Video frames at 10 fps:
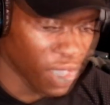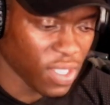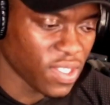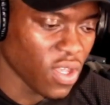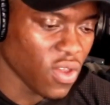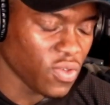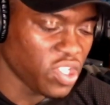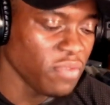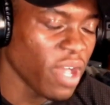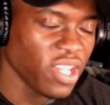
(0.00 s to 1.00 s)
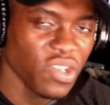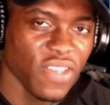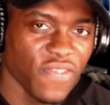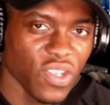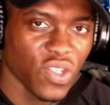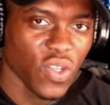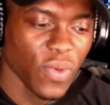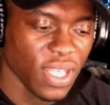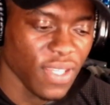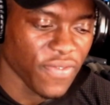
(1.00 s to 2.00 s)
So she might not even do
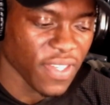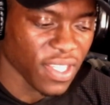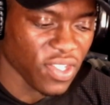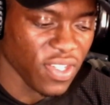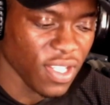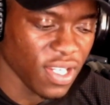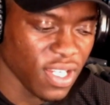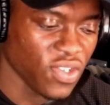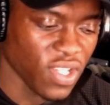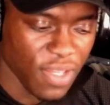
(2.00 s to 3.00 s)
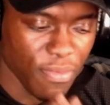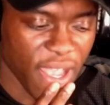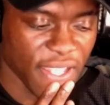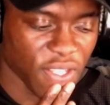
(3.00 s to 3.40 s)
anything. She literally might